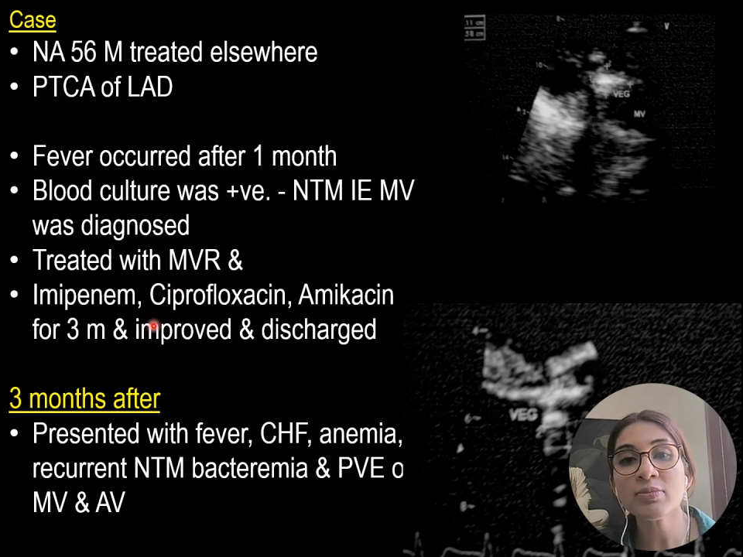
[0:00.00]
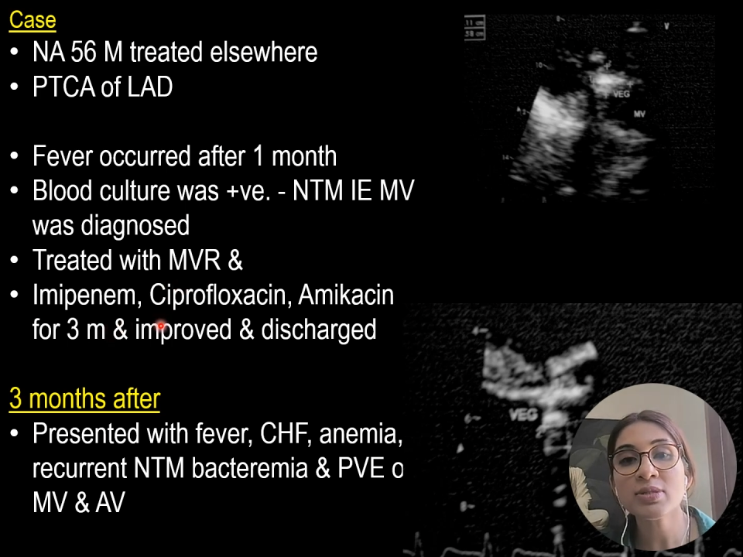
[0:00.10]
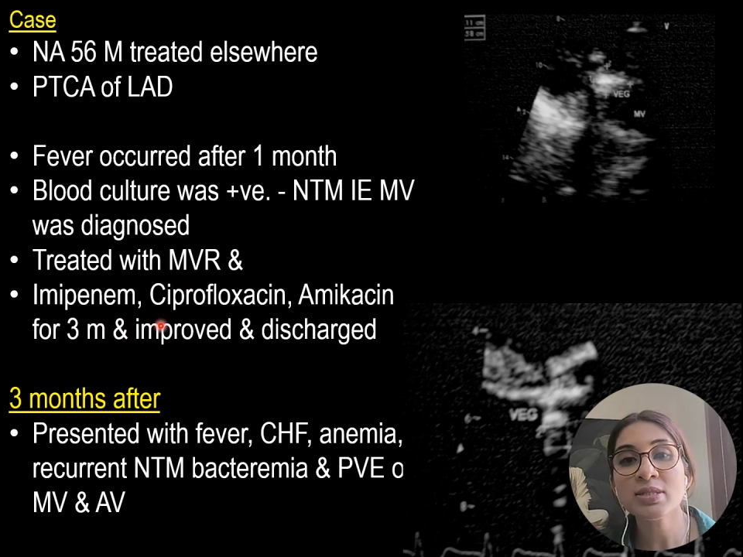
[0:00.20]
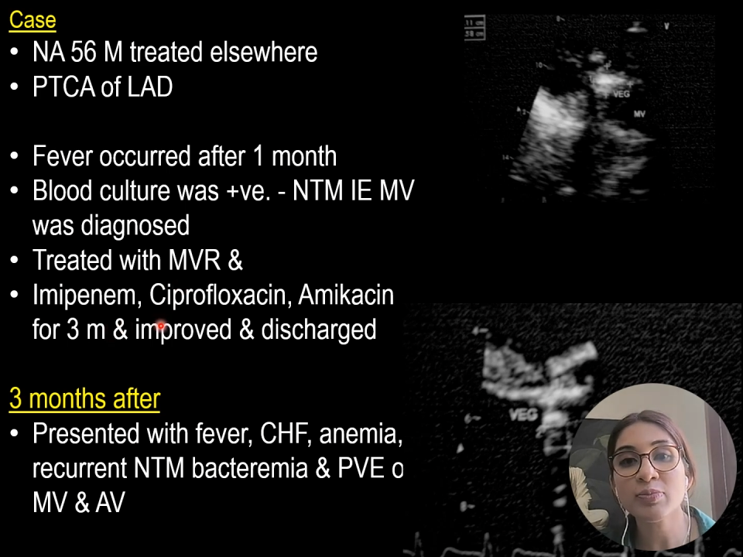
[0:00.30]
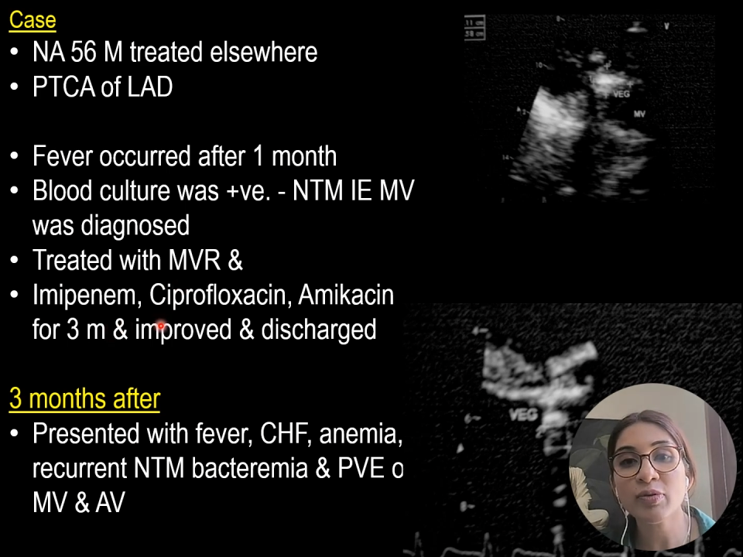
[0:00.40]

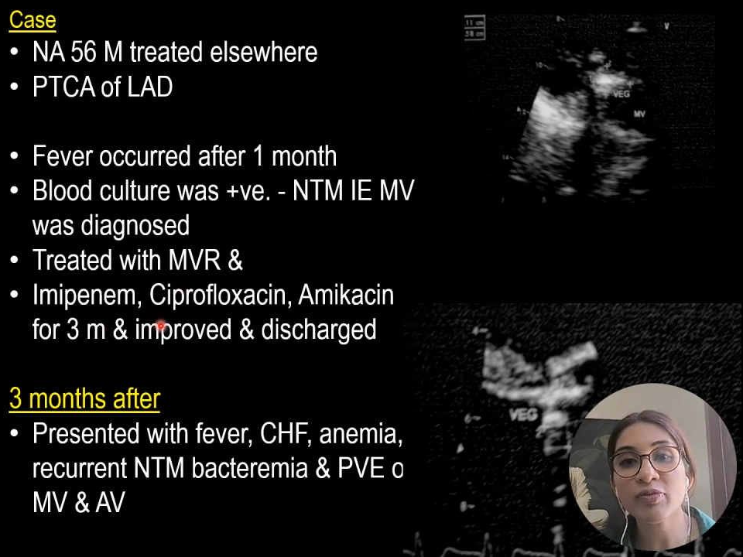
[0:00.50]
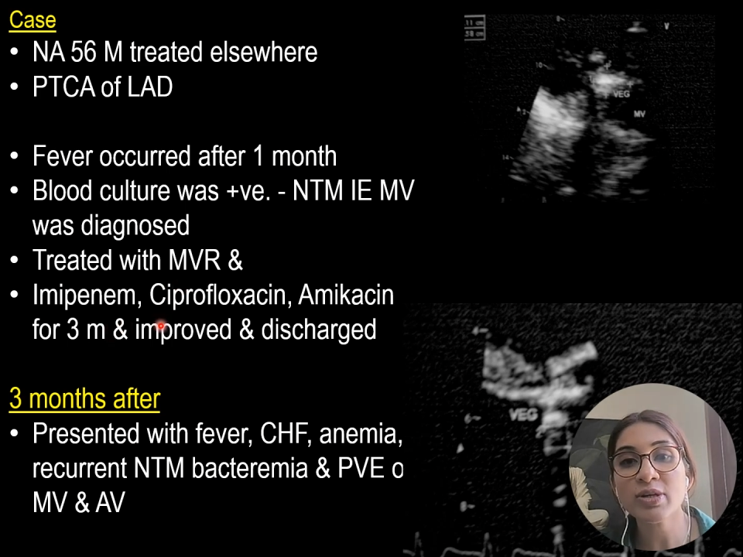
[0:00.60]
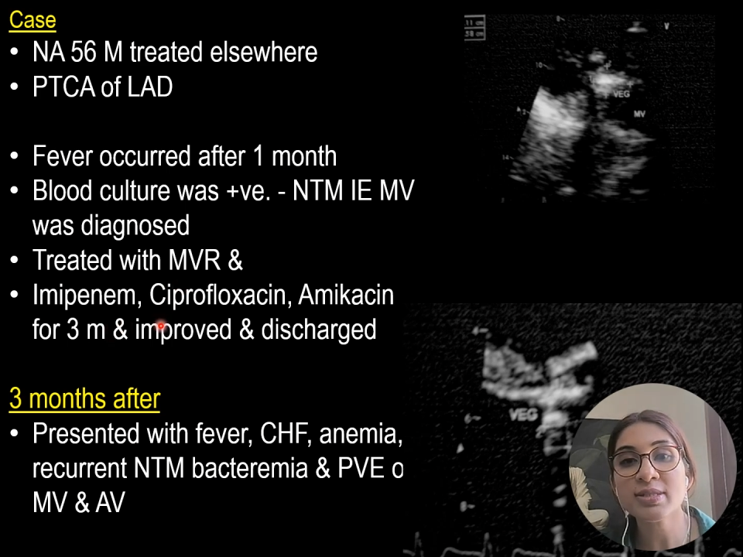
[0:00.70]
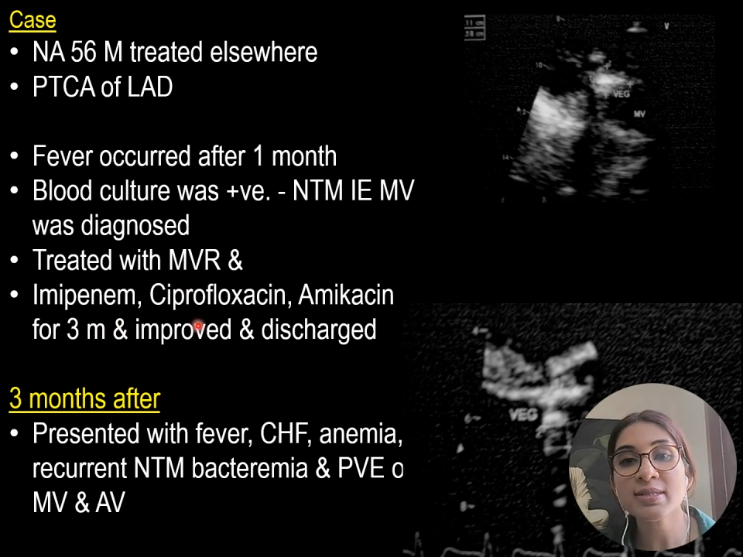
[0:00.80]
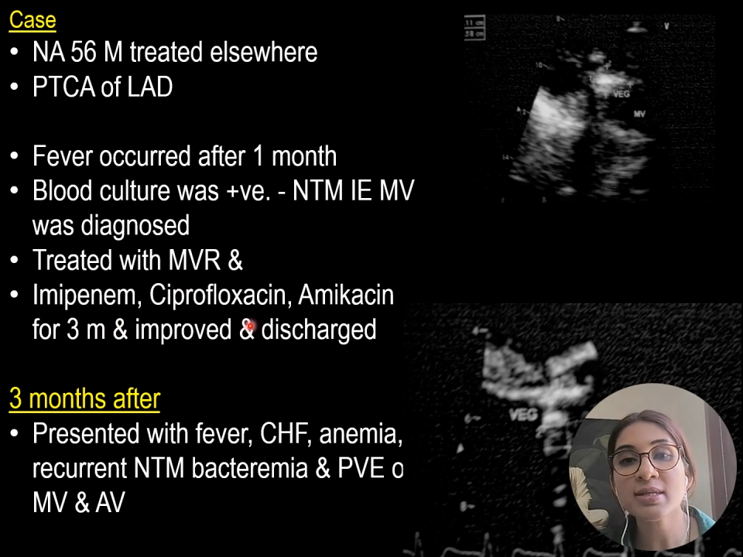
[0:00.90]

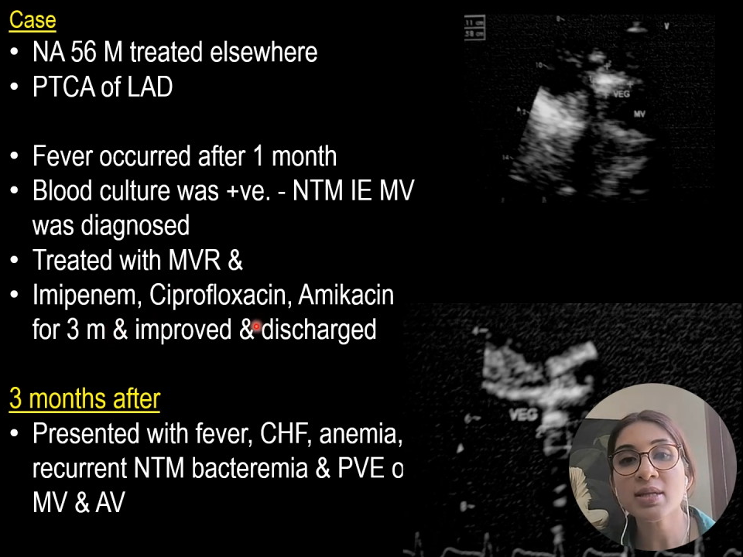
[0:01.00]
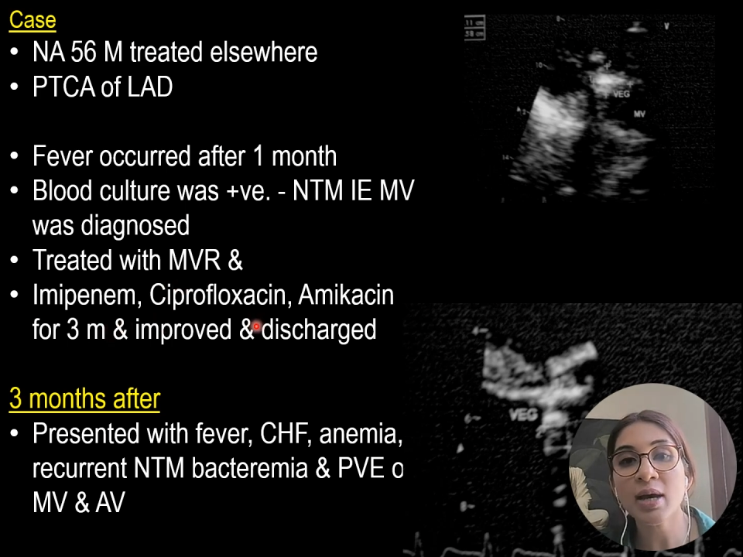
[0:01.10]
ciprofloxacin,